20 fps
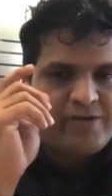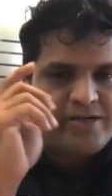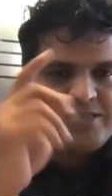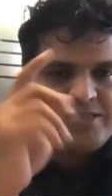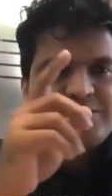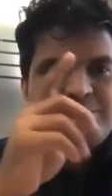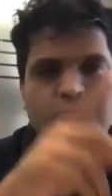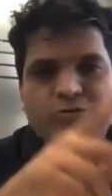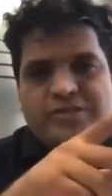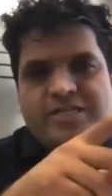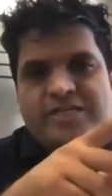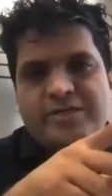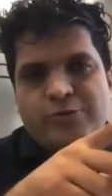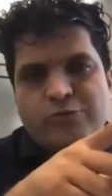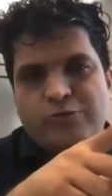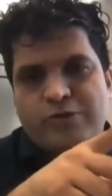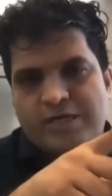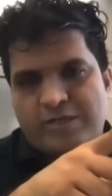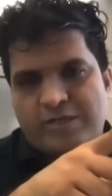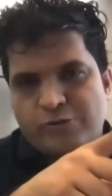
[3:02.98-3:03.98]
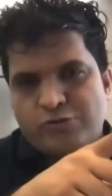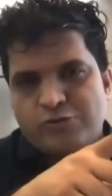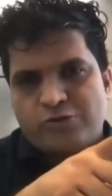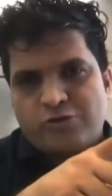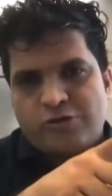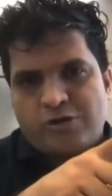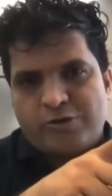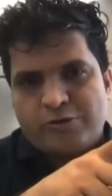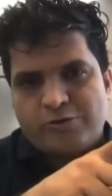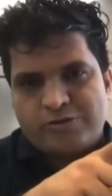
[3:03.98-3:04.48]
once you use it, you
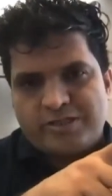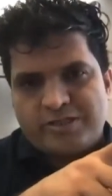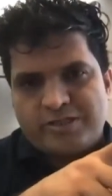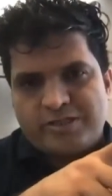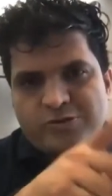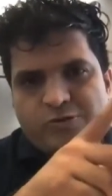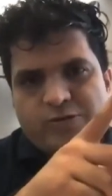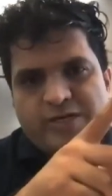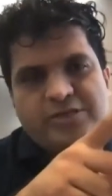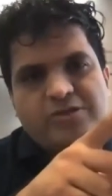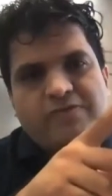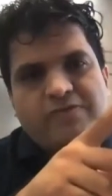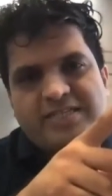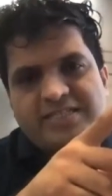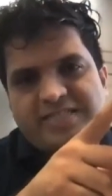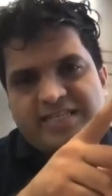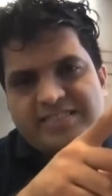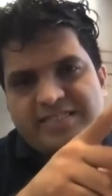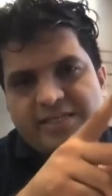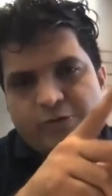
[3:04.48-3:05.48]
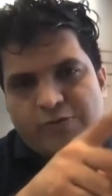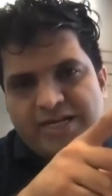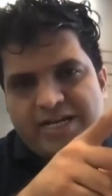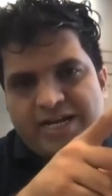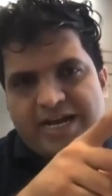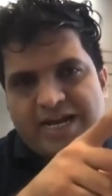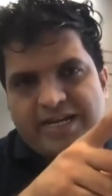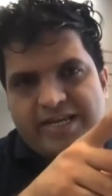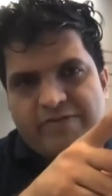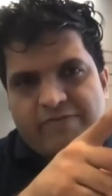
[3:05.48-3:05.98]
should not use it. So each of this has a unique
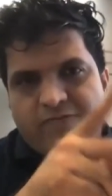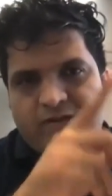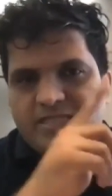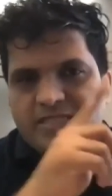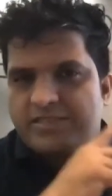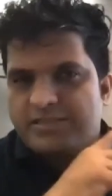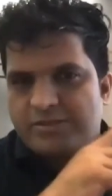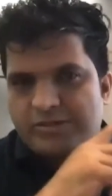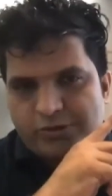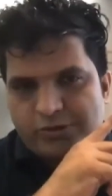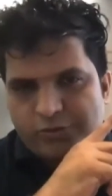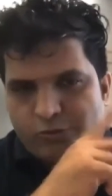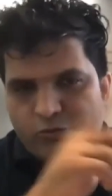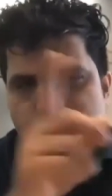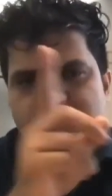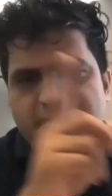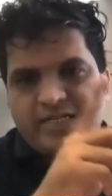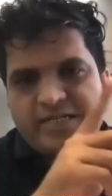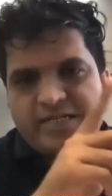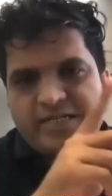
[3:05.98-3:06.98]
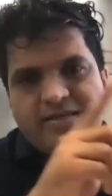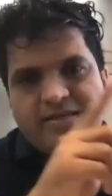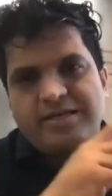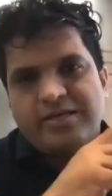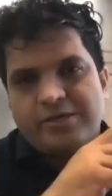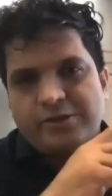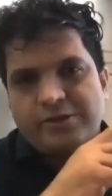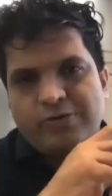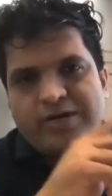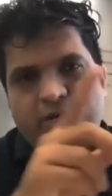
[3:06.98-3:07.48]
ID. Once you use it,
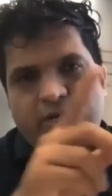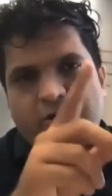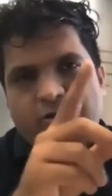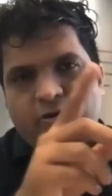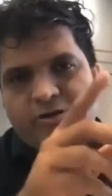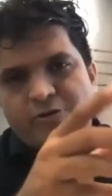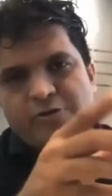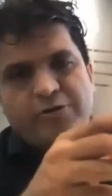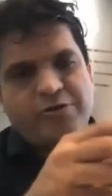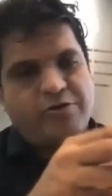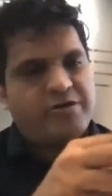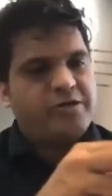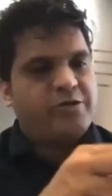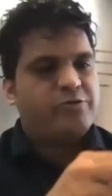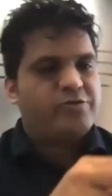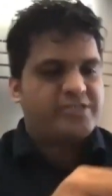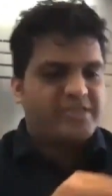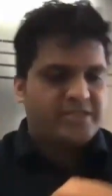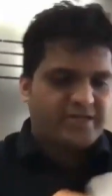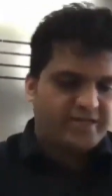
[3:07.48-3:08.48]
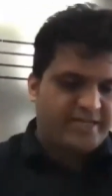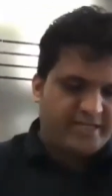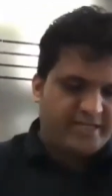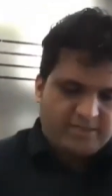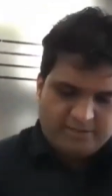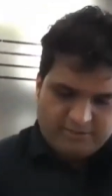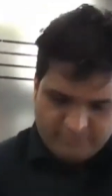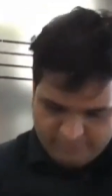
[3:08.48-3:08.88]
you cannot reuse it again.